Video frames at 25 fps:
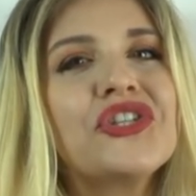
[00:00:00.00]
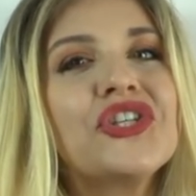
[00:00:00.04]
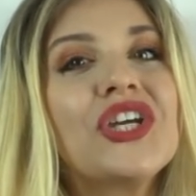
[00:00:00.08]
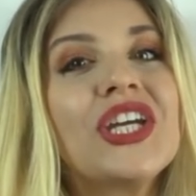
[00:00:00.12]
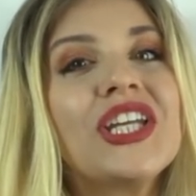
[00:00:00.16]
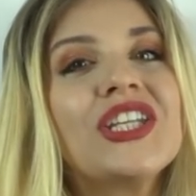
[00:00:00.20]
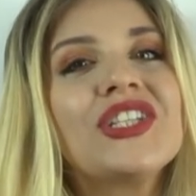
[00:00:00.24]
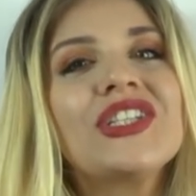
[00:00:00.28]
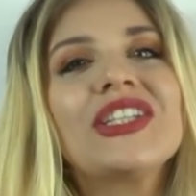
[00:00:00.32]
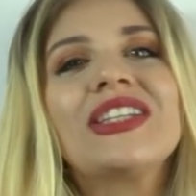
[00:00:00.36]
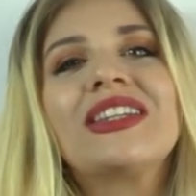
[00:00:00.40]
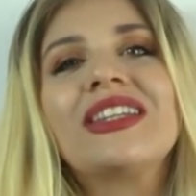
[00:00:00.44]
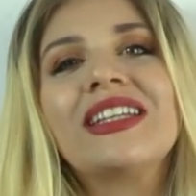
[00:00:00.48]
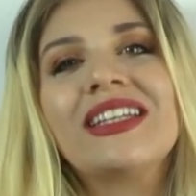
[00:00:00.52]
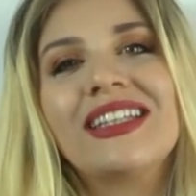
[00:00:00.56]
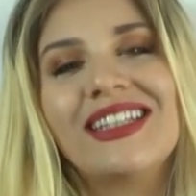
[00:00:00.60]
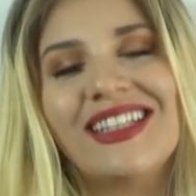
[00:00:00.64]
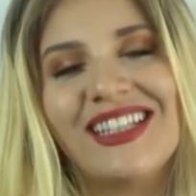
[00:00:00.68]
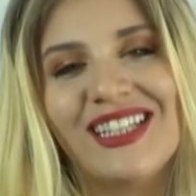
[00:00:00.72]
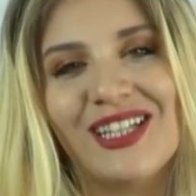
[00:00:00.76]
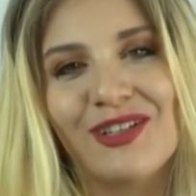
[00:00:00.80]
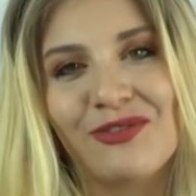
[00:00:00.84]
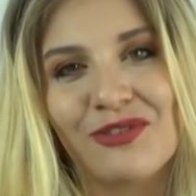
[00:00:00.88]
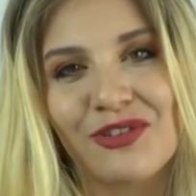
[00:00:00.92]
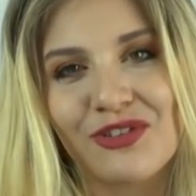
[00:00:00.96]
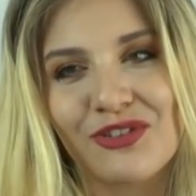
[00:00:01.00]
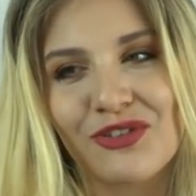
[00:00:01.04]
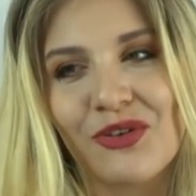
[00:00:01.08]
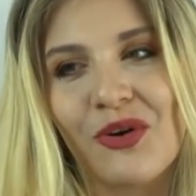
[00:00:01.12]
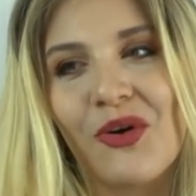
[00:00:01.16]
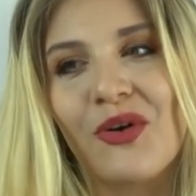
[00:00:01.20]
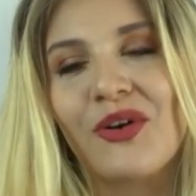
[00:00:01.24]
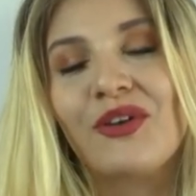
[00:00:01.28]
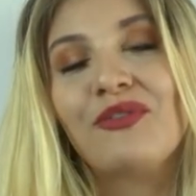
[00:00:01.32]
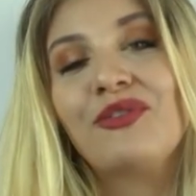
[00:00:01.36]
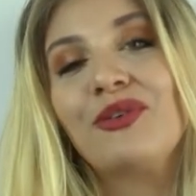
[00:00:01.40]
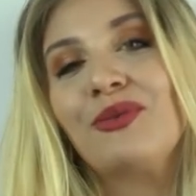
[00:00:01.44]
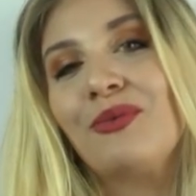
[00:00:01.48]
changing the key of a
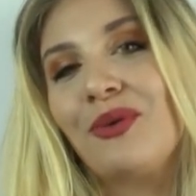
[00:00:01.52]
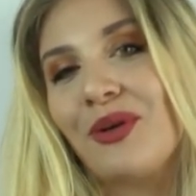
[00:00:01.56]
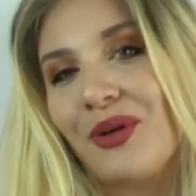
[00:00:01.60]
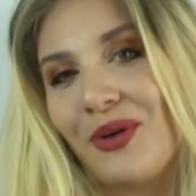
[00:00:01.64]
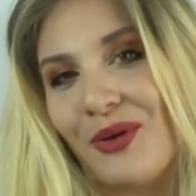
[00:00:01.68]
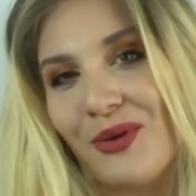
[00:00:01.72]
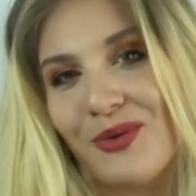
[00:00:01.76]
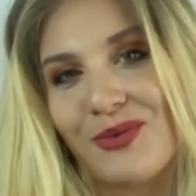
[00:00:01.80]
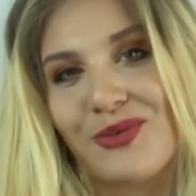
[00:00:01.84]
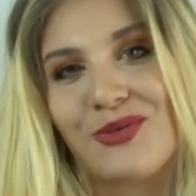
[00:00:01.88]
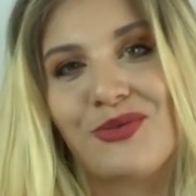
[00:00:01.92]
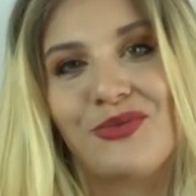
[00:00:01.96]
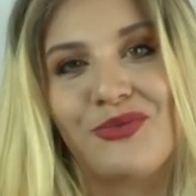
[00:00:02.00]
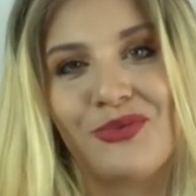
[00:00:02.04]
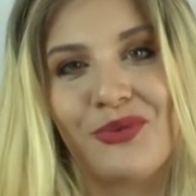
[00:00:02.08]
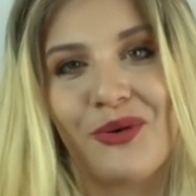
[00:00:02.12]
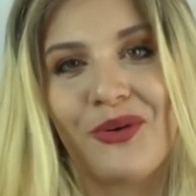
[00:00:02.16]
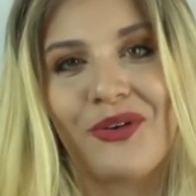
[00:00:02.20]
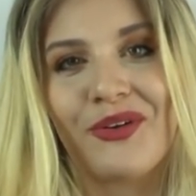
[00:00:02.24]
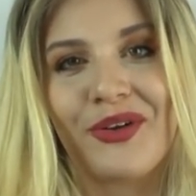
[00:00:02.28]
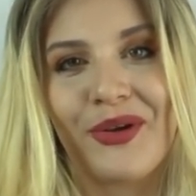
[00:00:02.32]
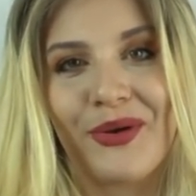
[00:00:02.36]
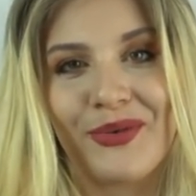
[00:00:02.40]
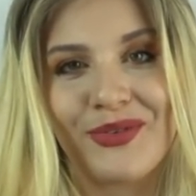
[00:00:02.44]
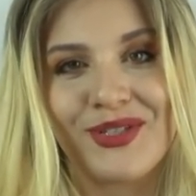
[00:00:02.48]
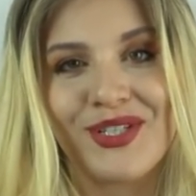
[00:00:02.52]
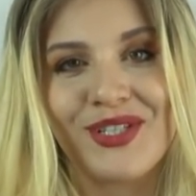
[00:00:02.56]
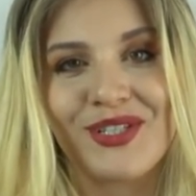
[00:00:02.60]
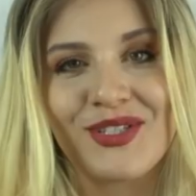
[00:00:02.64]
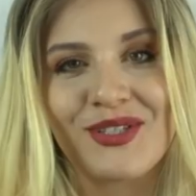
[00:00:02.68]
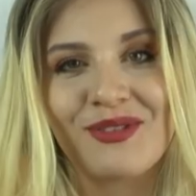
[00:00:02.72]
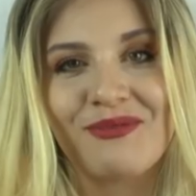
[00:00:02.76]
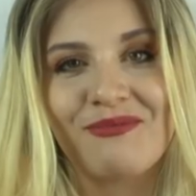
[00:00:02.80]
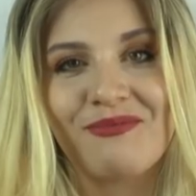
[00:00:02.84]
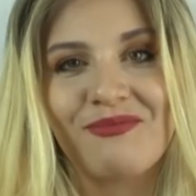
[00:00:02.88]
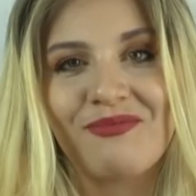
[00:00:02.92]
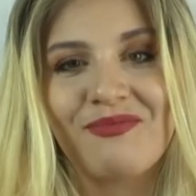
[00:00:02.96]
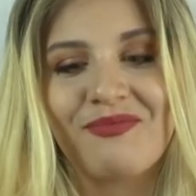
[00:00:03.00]
song if you want to go to a foreign
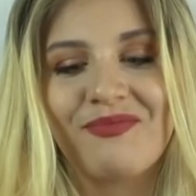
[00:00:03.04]
audition.